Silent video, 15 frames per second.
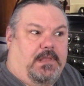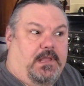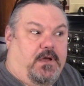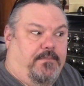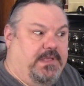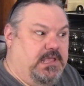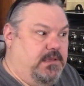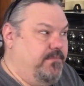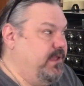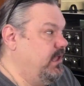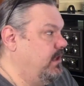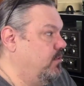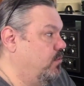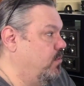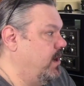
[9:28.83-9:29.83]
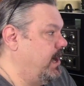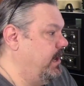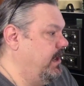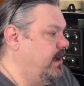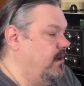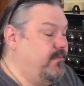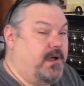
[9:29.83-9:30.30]
Now, me being who
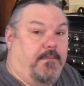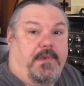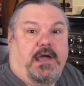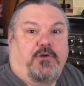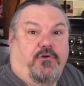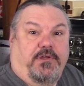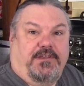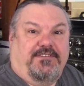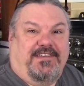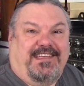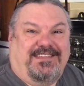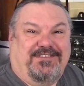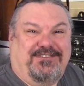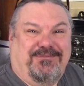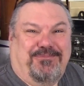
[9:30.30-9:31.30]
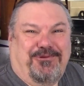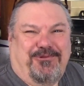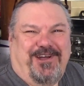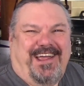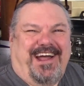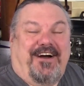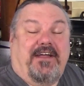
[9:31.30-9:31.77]
I am, I'm not going to take the simple
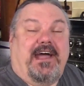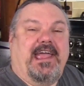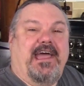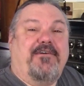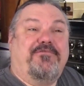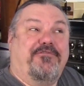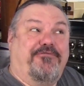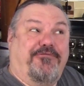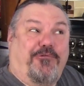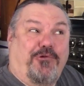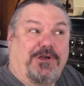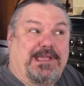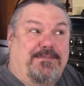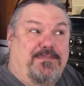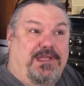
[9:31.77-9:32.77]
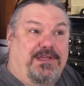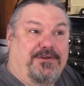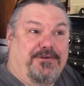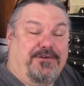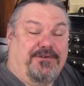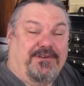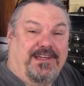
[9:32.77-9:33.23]
way out. I have a
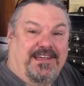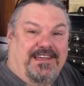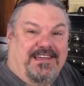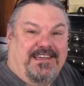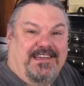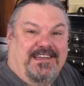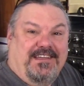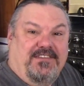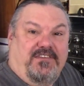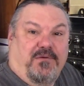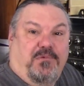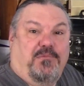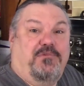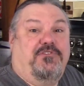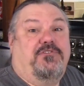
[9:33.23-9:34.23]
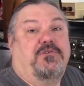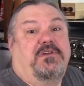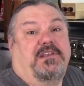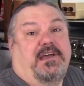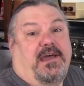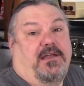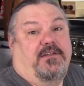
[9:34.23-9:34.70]
40-meter double
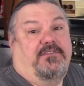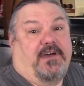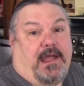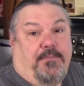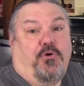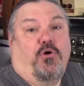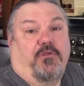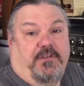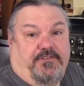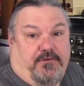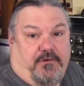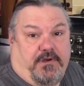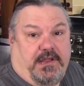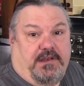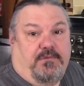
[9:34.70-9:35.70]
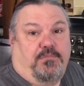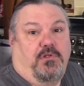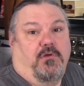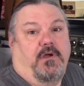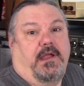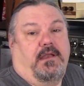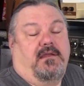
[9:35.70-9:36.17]
bazooka dipole that's already
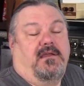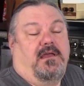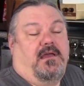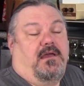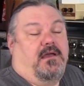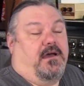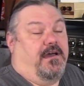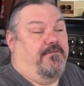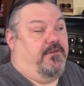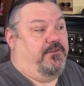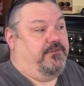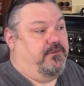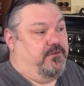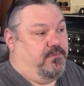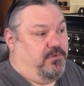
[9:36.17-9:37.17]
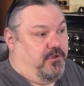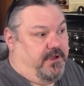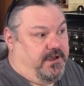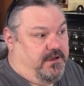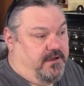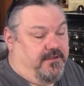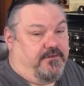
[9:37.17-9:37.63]
deployed. I've also
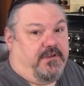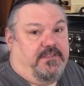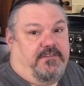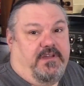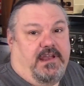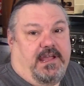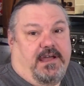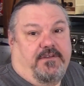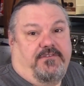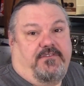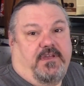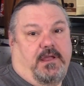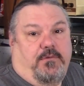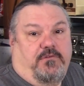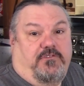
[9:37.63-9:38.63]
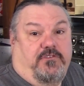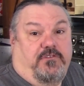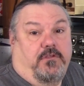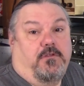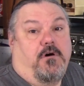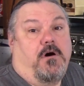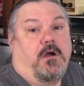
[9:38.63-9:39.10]
deployed another antenna outside, which is
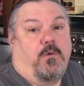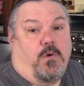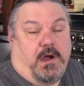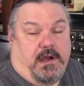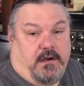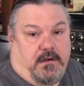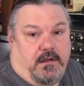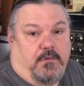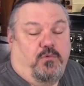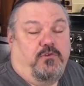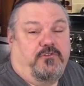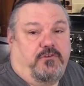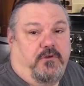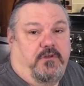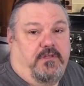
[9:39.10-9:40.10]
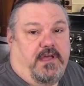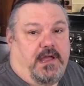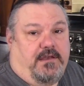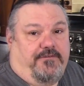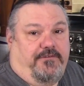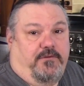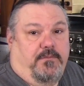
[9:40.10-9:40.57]
a long wire, and we'll show you
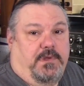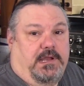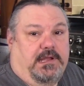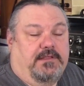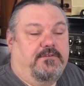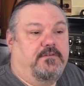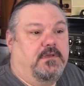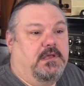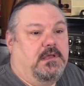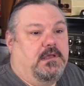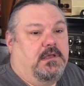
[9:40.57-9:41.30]
that in a few minutes.